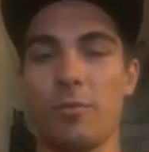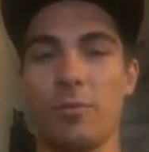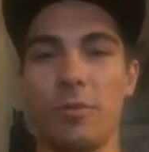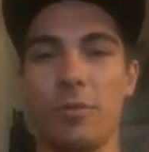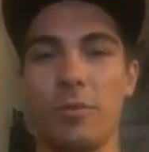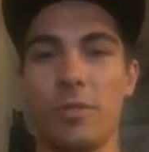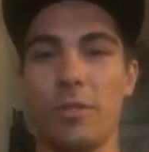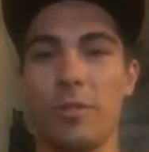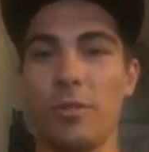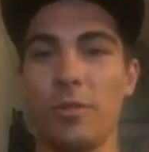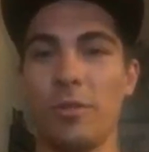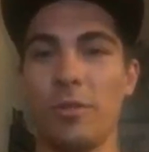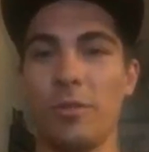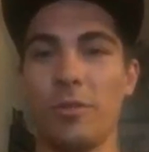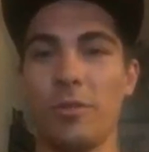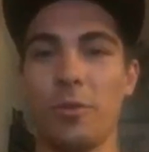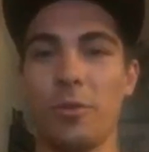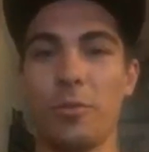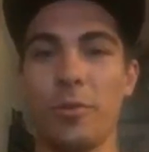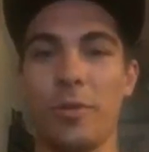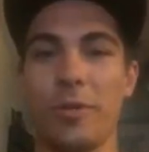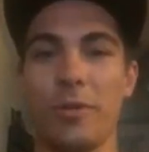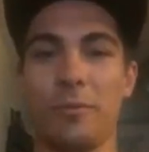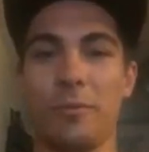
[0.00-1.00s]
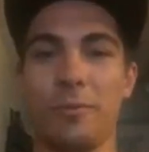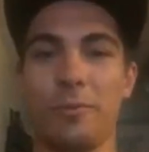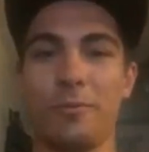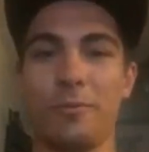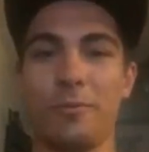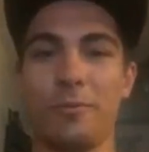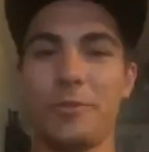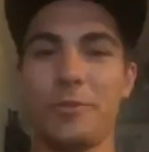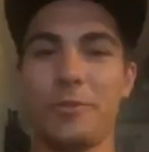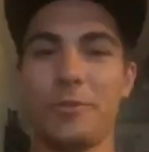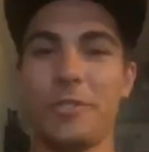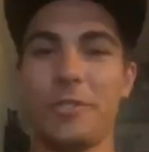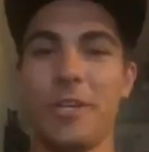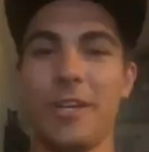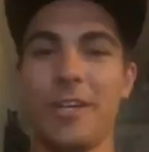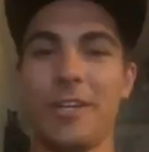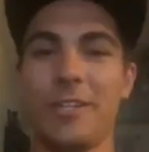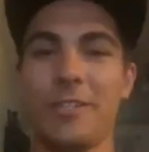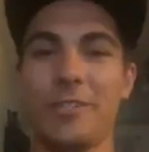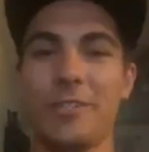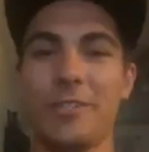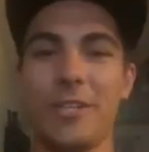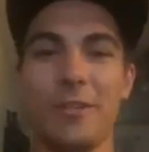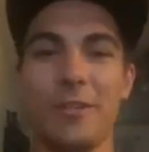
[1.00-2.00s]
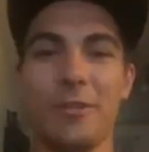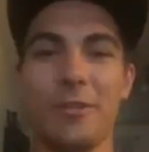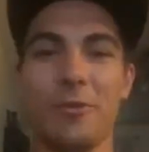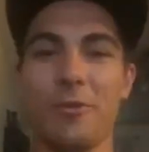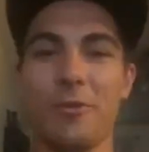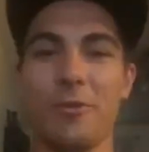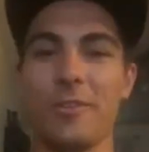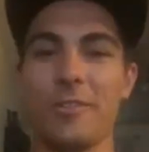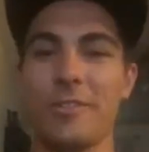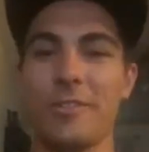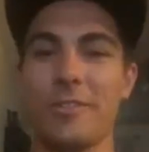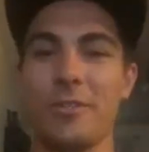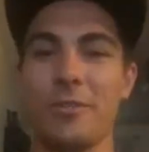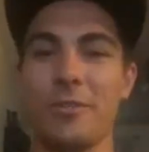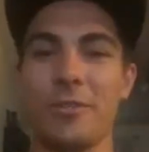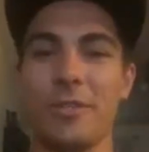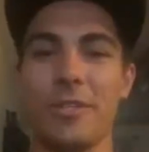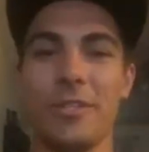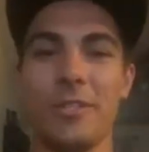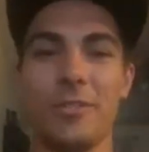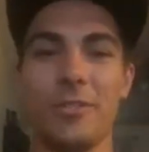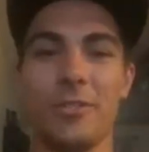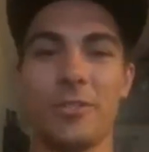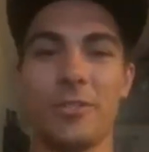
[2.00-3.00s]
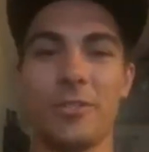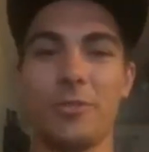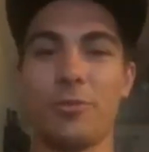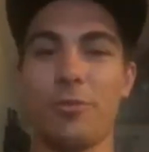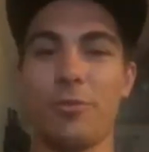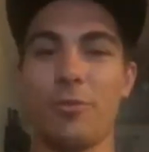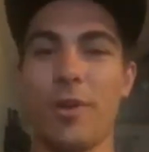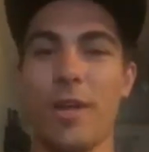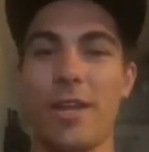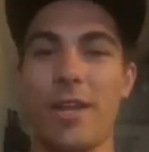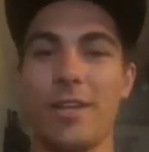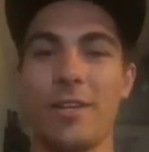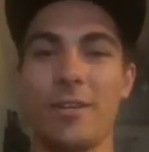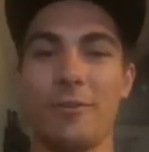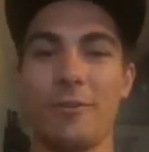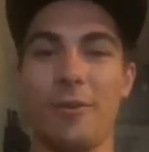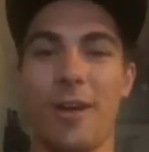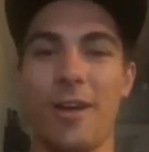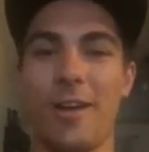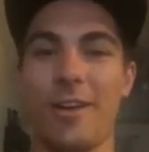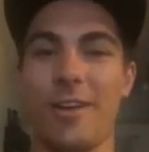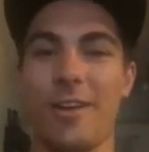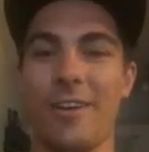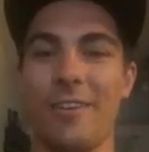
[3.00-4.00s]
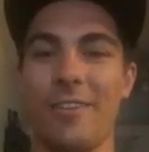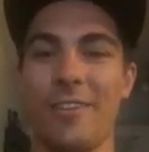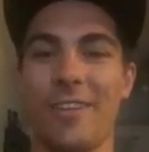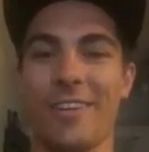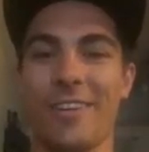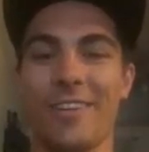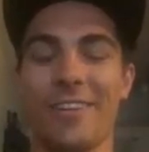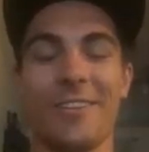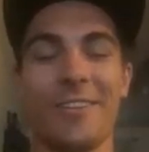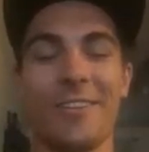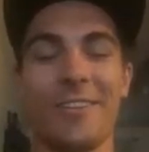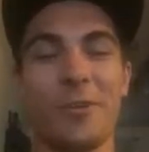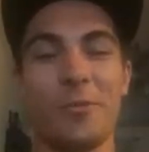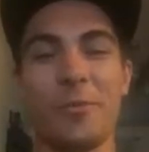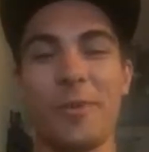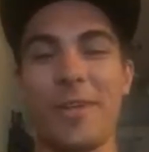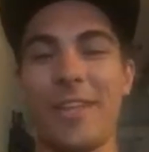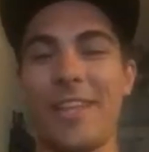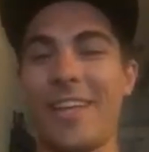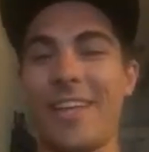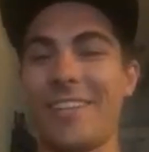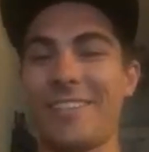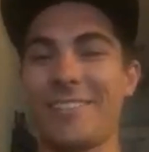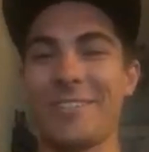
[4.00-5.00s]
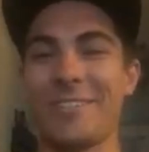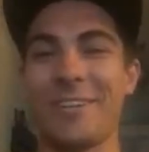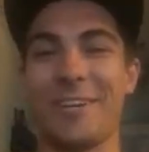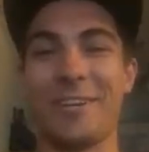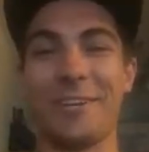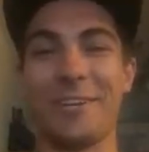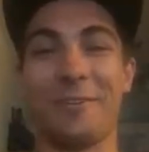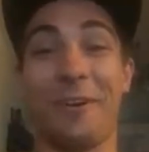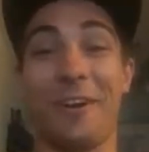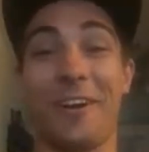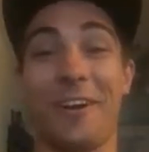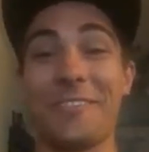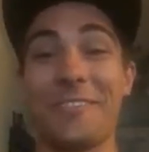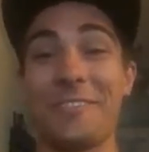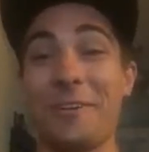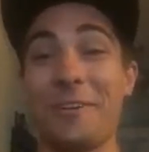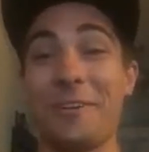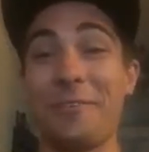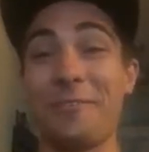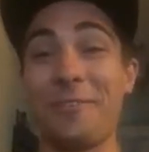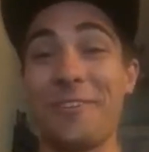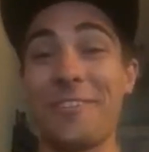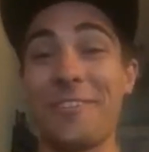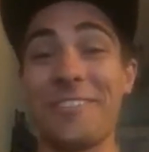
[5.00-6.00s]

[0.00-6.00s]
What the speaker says: little bit of Jet Lawrence, dude, he's shredding right now, like a little bit of that's got a crossover.